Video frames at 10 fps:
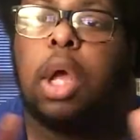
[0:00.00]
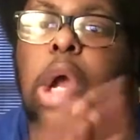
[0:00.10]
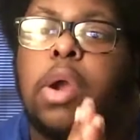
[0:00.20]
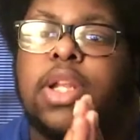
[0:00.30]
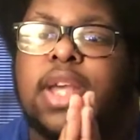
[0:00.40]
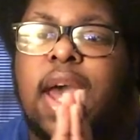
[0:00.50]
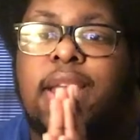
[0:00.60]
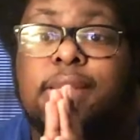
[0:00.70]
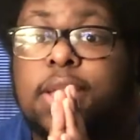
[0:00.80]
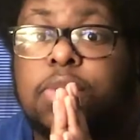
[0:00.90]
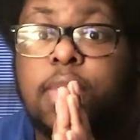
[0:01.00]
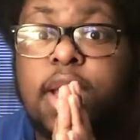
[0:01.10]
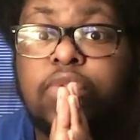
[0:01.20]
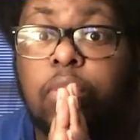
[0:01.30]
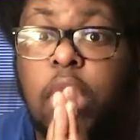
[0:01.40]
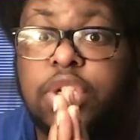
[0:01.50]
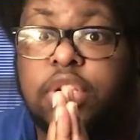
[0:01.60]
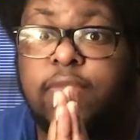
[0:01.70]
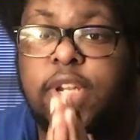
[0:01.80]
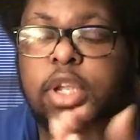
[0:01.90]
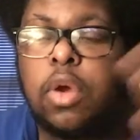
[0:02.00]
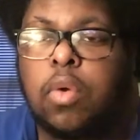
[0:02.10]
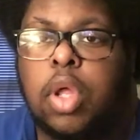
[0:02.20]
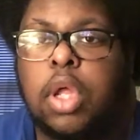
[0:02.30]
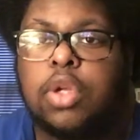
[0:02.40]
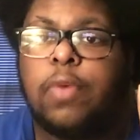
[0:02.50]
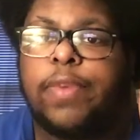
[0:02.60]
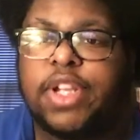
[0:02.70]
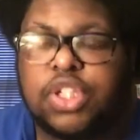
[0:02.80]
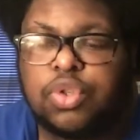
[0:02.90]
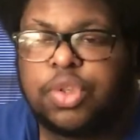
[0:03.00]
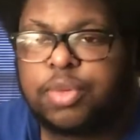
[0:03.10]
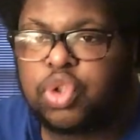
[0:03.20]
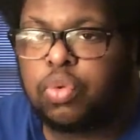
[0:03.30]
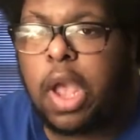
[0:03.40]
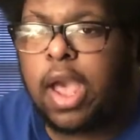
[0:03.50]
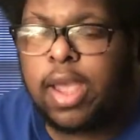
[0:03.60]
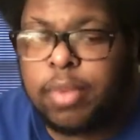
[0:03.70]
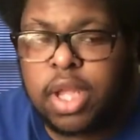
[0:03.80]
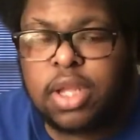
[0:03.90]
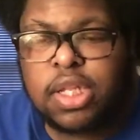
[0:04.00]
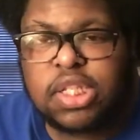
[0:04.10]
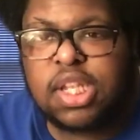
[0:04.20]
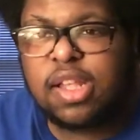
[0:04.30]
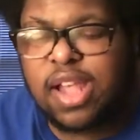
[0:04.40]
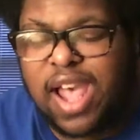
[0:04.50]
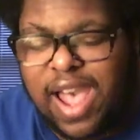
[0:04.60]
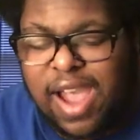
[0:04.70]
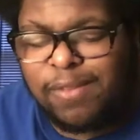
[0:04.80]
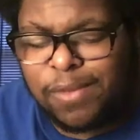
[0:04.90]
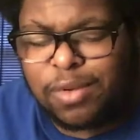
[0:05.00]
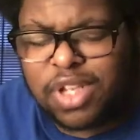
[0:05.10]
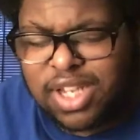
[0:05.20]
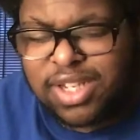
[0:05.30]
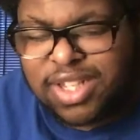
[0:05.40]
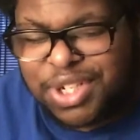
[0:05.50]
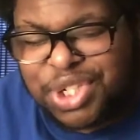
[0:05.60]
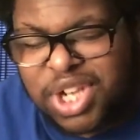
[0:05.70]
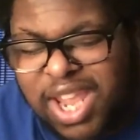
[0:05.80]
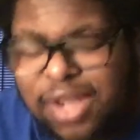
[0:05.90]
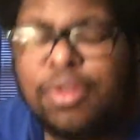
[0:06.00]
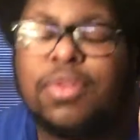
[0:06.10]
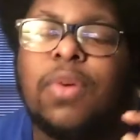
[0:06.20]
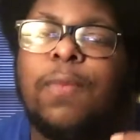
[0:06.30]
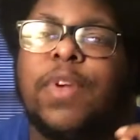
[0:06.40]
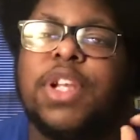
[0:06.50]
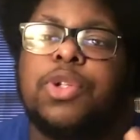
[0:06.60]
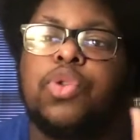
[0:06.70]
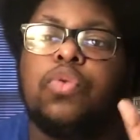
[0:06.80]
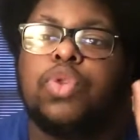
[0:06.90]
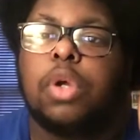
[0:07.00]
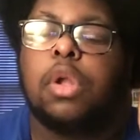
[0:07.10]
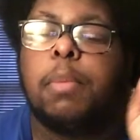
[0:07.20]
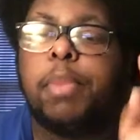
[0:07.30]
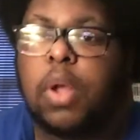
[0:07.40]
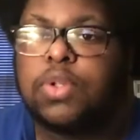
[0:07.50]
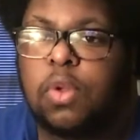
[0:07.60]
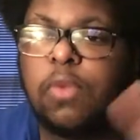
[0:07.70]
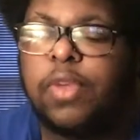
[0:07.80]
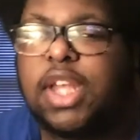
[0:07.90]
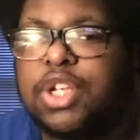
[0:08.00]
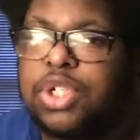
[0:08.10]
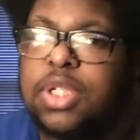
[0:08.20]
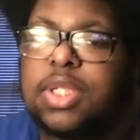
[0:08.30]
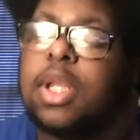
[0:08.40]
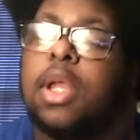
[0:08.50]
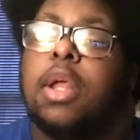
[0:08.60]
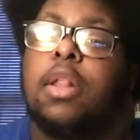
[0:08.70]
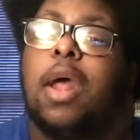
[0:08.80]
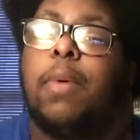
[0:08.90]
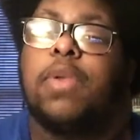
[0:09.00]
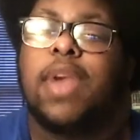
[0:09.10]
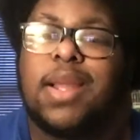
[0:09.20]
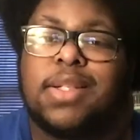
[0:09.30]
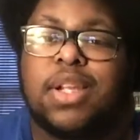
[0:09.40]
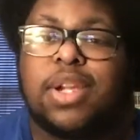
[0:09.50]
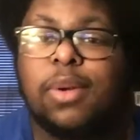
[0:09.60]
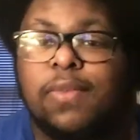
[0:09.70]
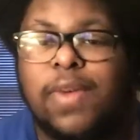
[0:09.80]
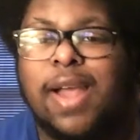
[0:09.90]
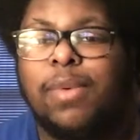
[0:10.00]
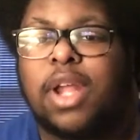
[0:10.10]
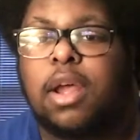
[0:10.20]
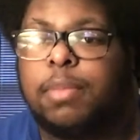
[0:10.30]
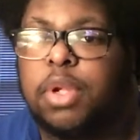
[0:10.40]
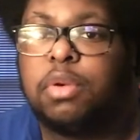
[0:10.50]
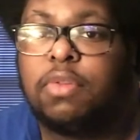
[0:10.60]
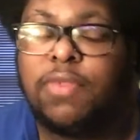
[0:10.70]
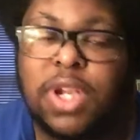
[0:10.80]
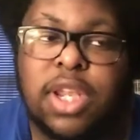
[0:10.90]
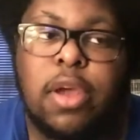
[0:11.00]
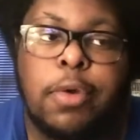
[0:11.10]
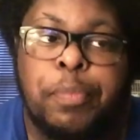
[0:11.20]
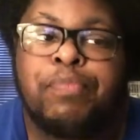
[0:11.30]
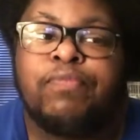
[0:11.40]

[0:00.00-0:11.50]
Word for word: Alrighty guys, thank you guys for watching the video. Don't forget to subscribe to Afro Geek, the channel. Don't forget to turn on post notifications. That way you guys get notified when I upload a new video.